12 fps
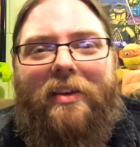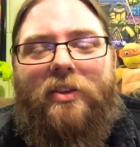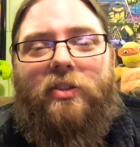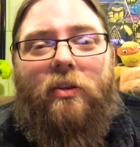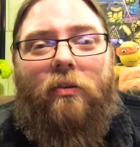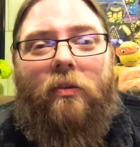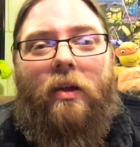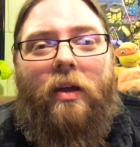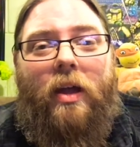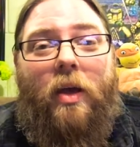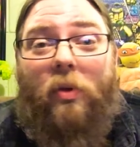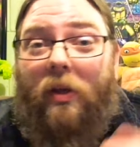So,
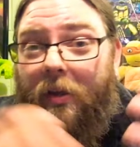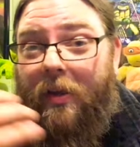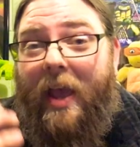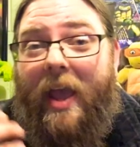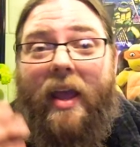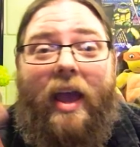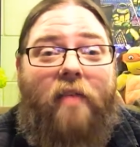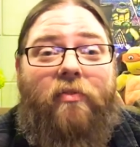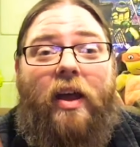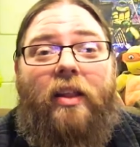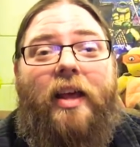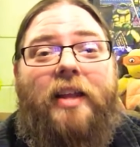but hey, I
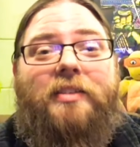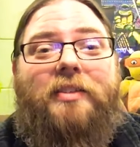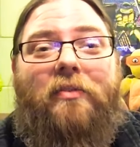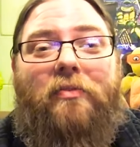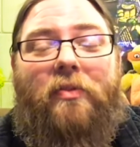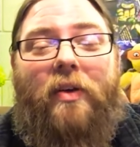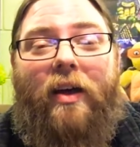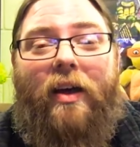found a lot of stuff.